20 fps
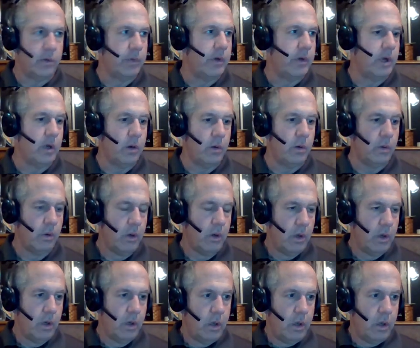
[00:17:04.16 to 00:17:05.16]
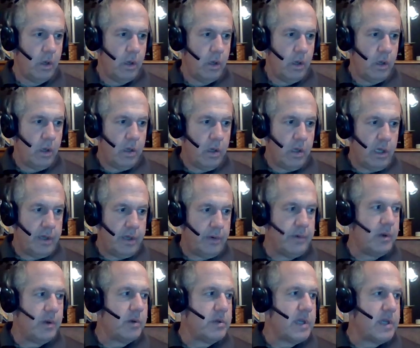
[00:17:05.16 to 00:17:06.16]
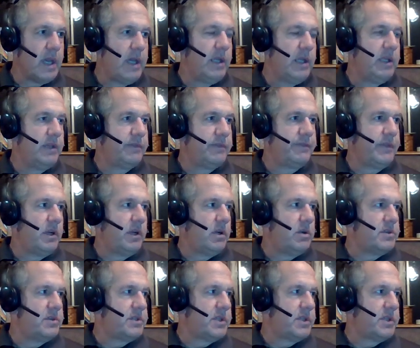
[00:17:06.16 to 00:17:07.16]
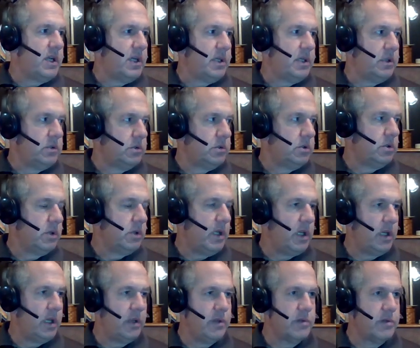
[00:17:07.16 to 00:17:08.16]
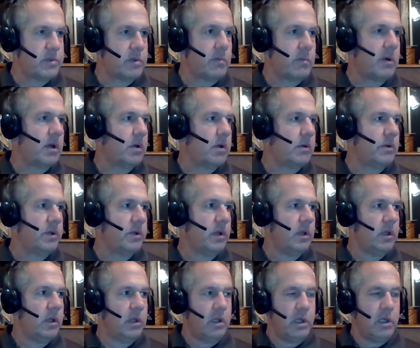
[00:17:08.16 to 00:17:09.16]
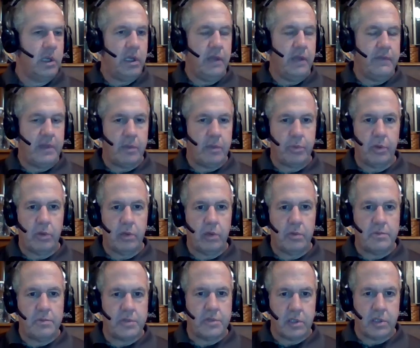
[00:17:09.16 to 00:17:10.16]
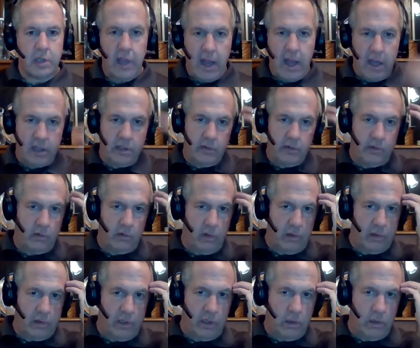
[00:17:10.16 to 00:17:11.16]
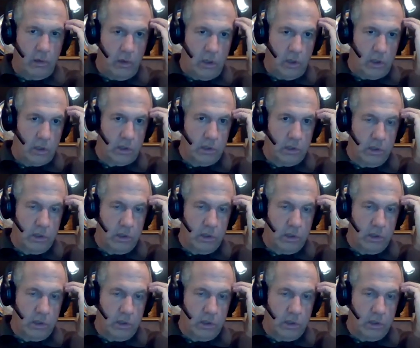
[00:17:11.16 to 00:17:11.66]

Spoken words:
know yet if there's any of those around, if that program's active around here or not.